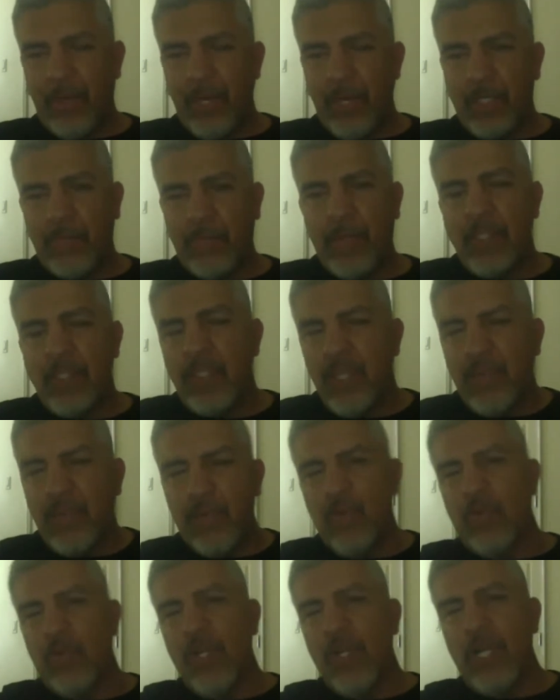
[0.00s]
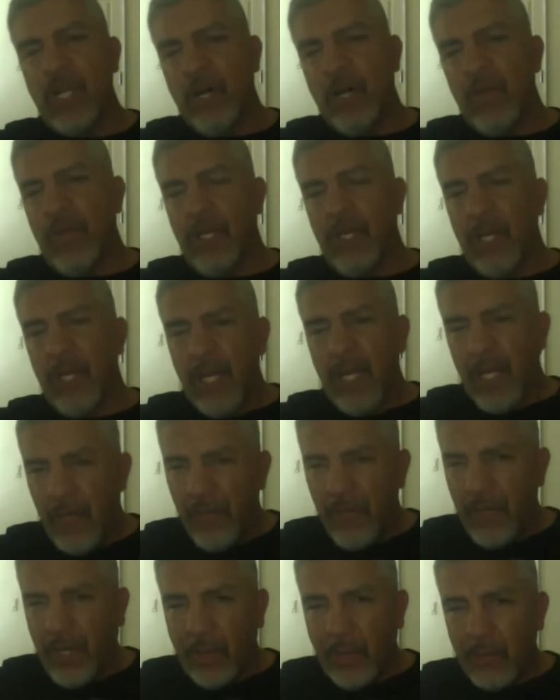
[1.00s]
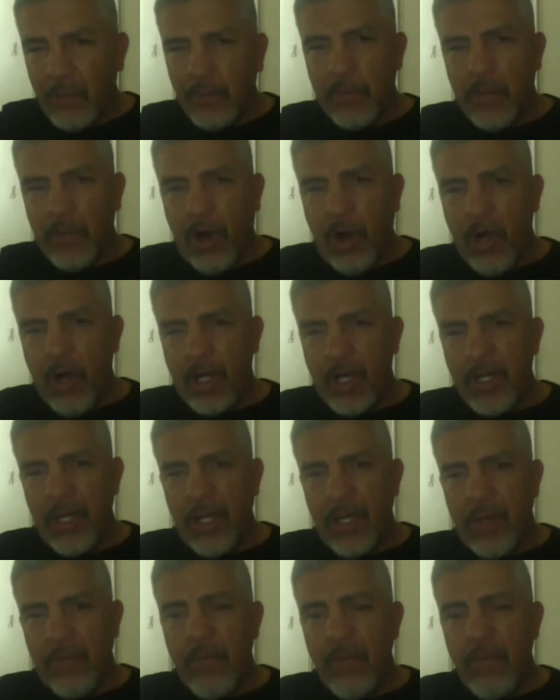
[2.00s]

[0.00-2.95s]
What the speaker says: Especially if you really love it. If it comes from the heart,